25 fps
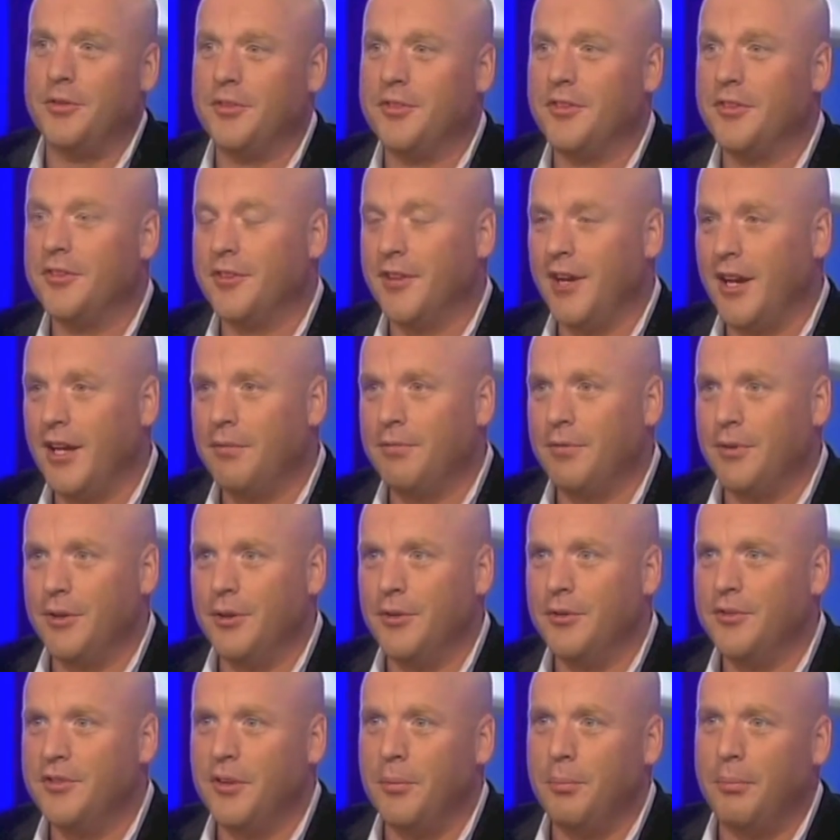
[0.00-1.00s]
This was designed for
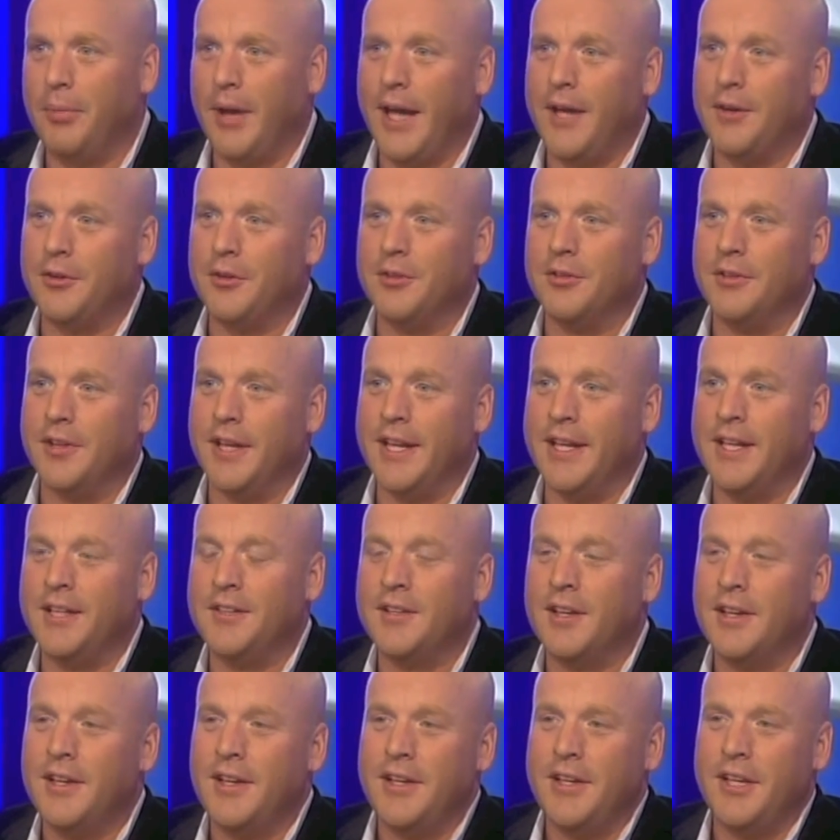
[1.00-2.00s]
use in battle, and
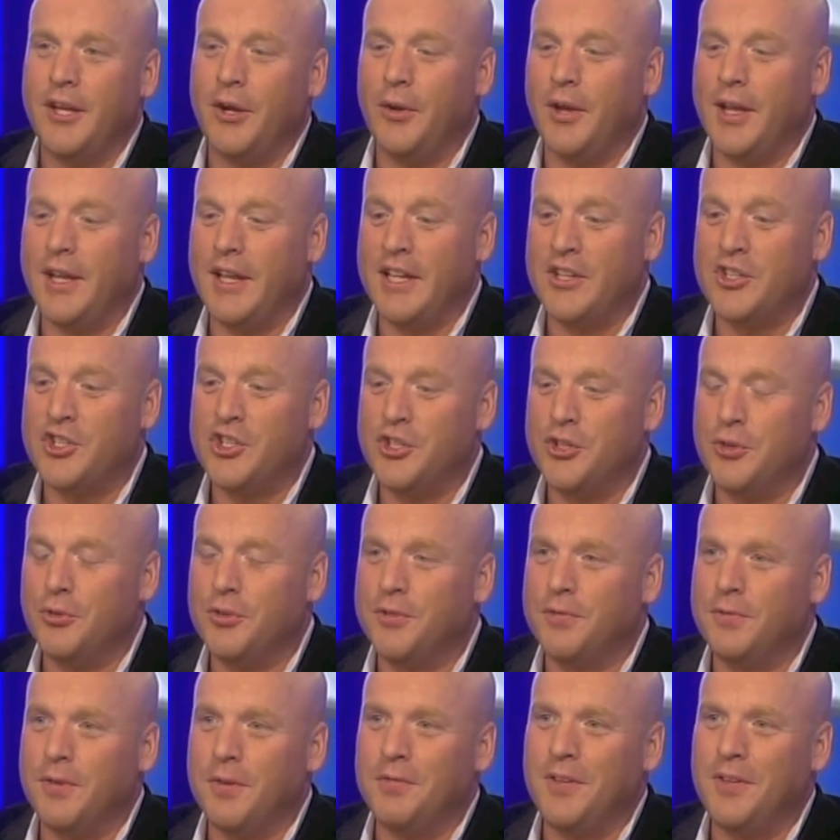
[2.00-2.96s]
it, you know, it shoots